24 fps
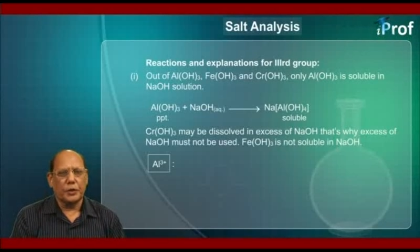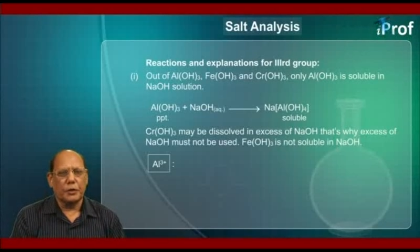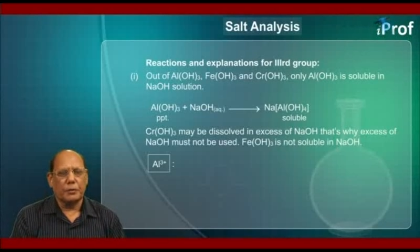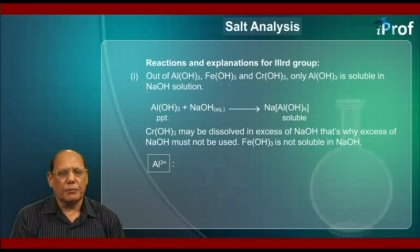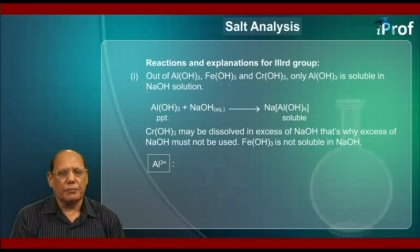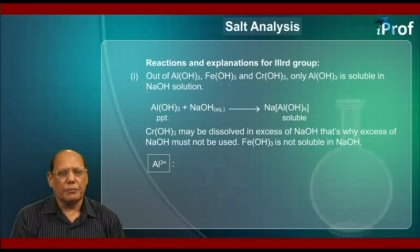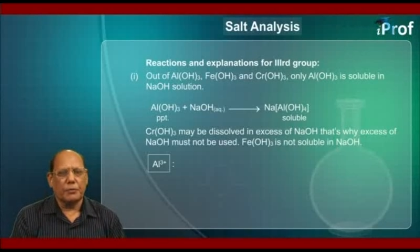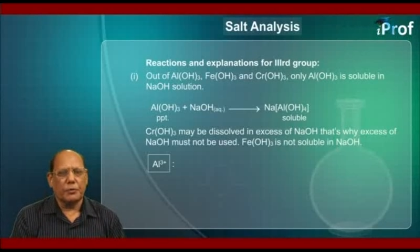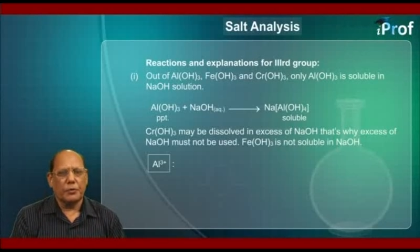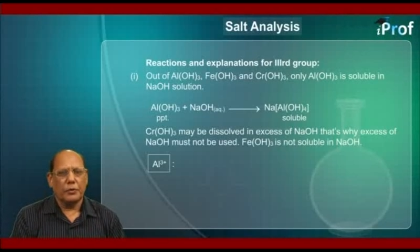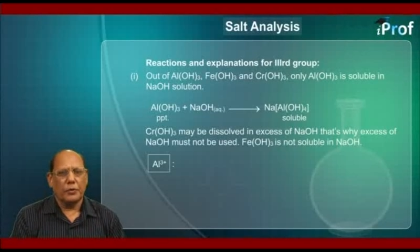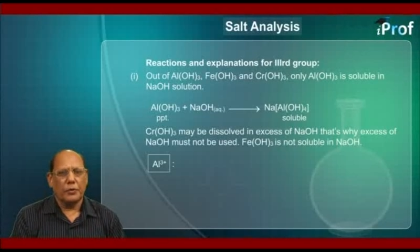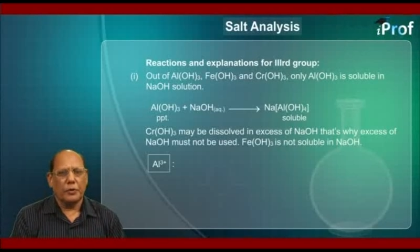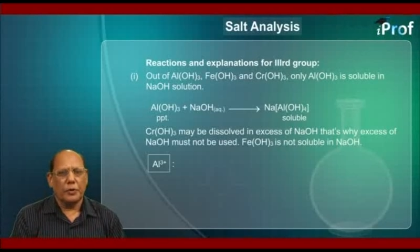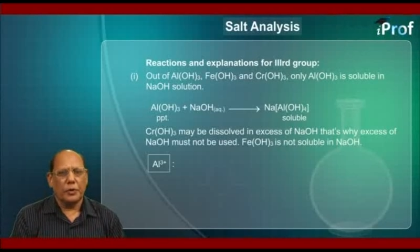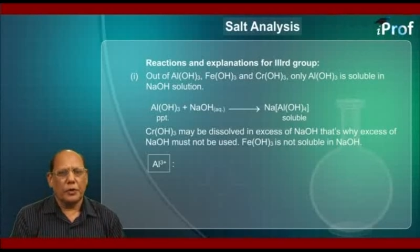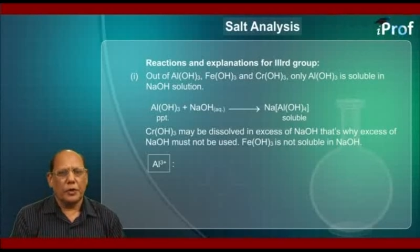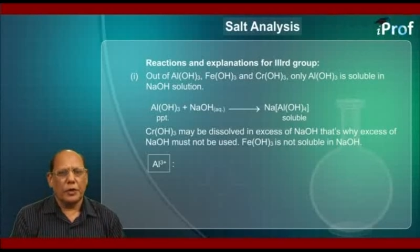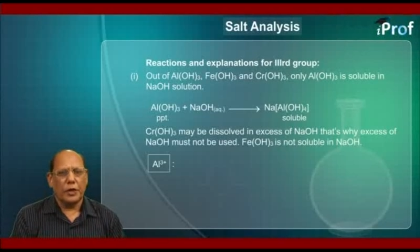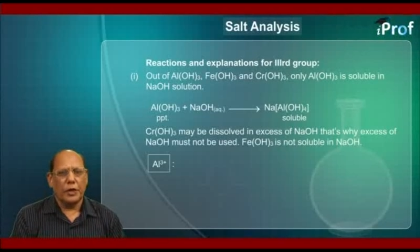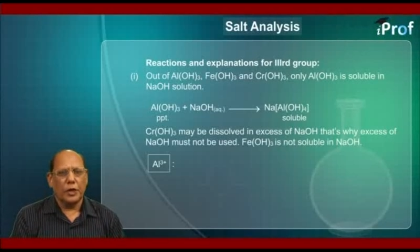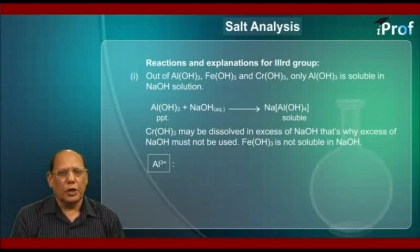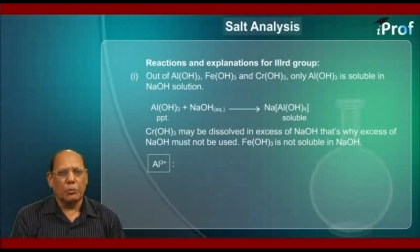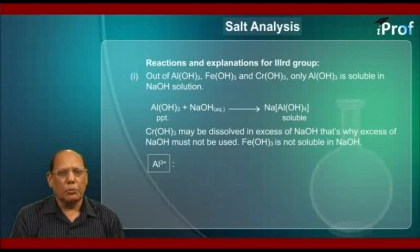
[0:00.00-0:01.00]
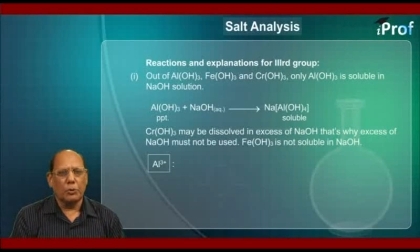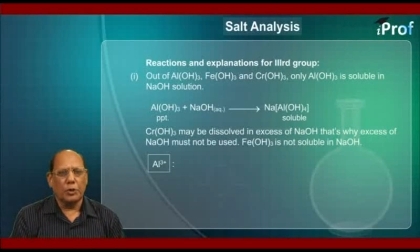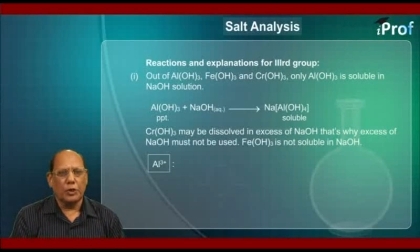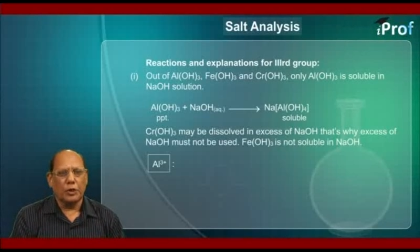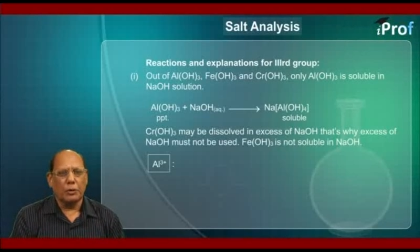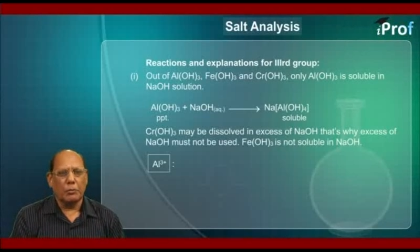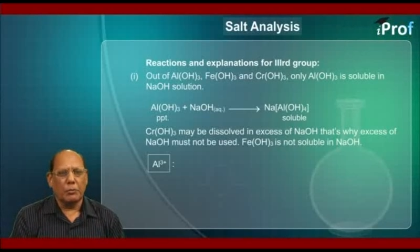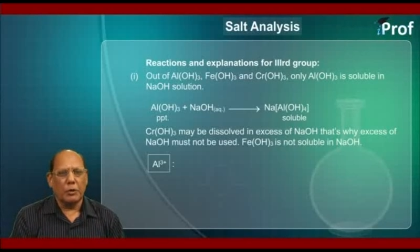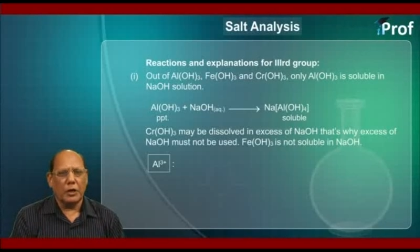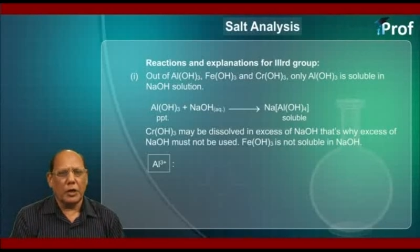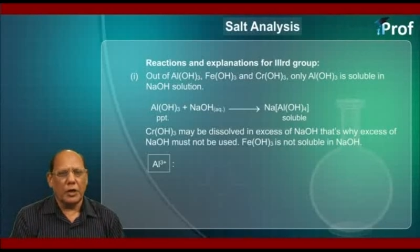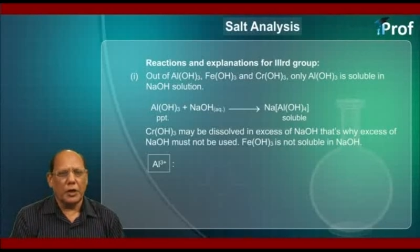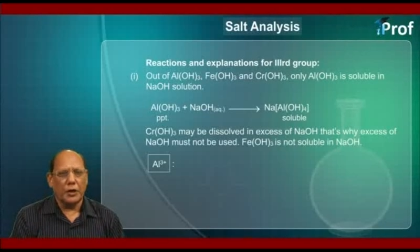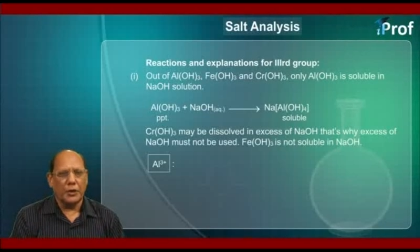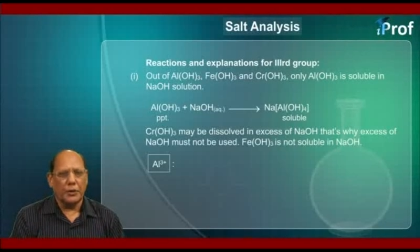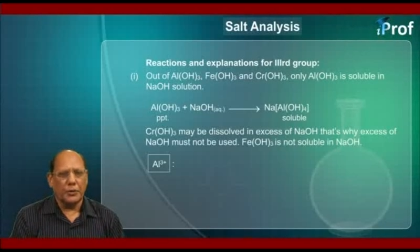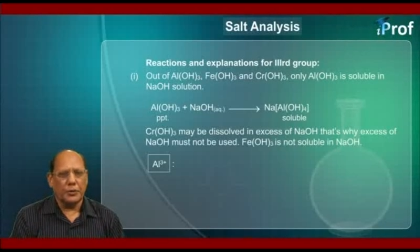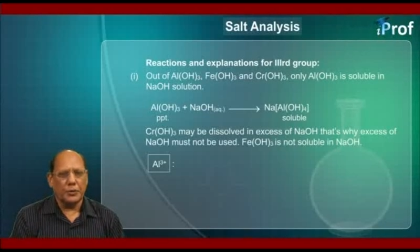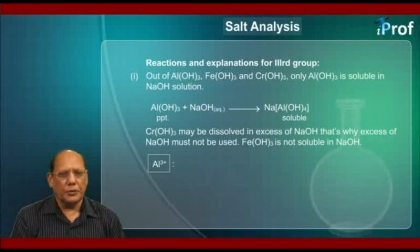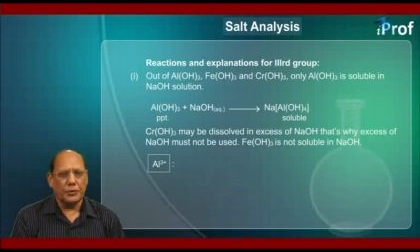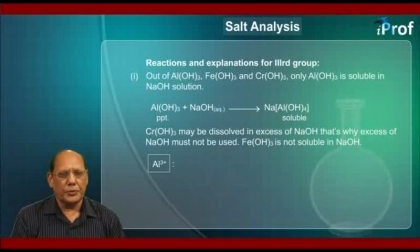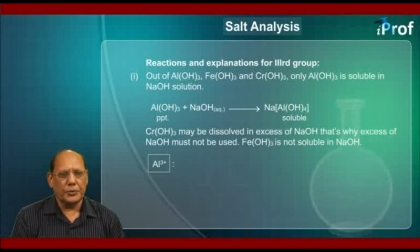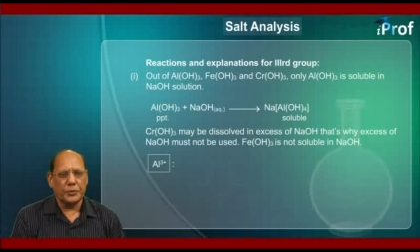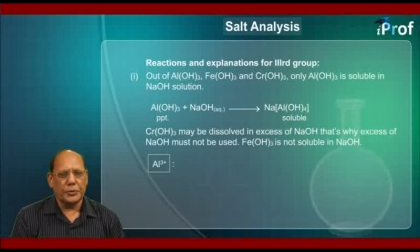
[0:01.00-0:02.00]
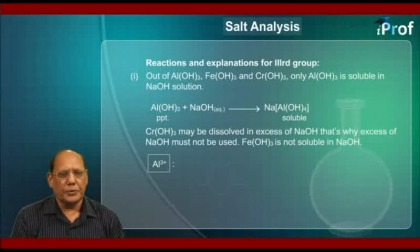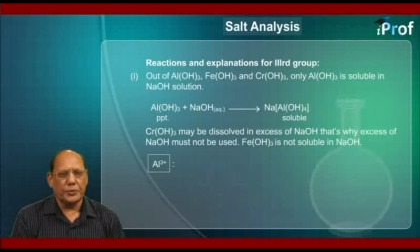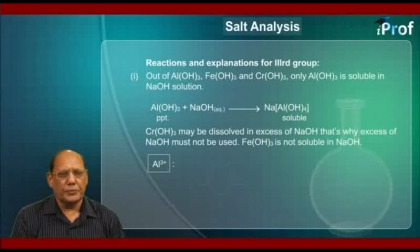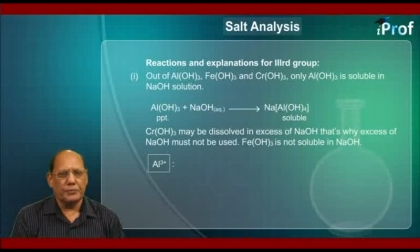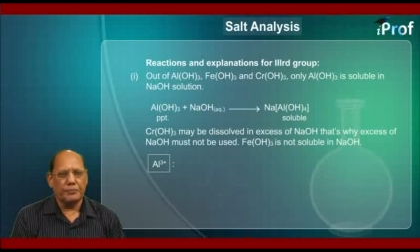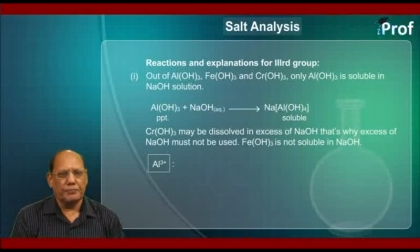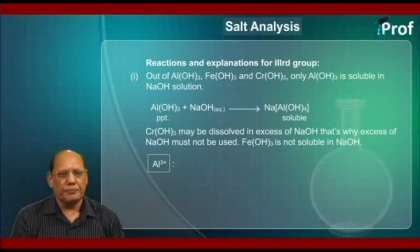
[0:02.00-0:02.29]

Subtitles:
of aluminum ions.